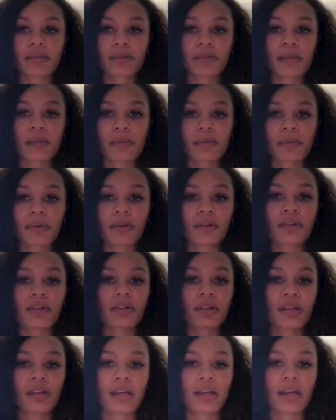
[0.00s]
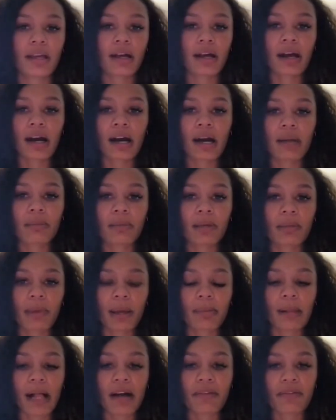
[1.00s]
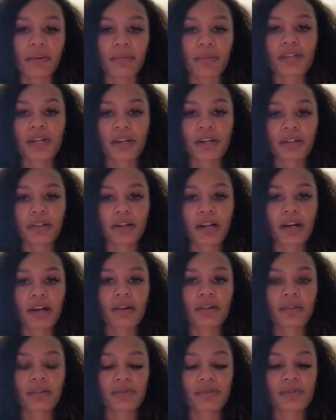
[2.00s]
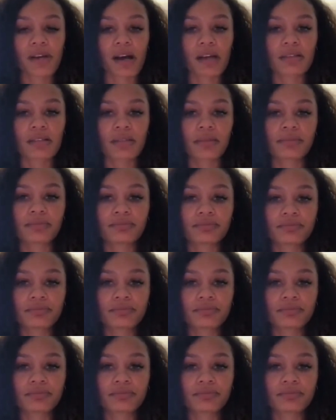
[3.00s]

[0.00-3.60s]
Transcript: with people. And my platform started to grow, and it was awesome.